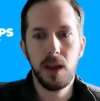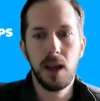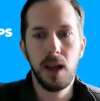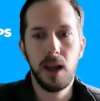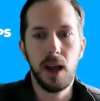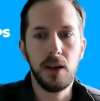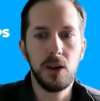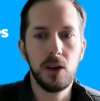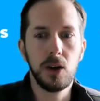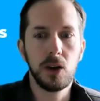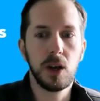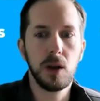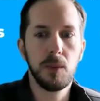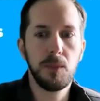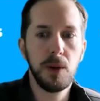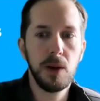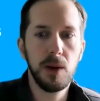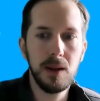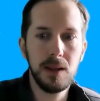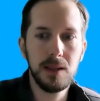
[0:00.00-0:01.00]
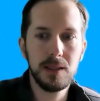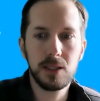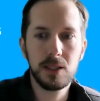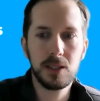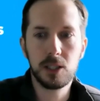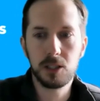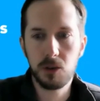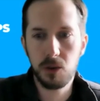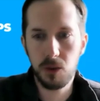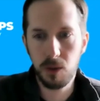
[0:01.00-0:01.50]
and you're going to put it into
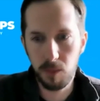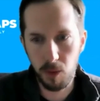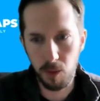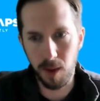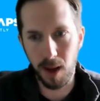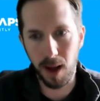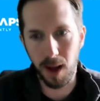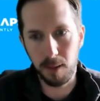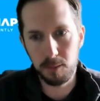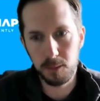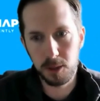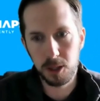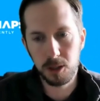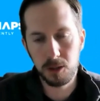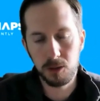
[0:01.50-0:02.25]
Scribble Maps,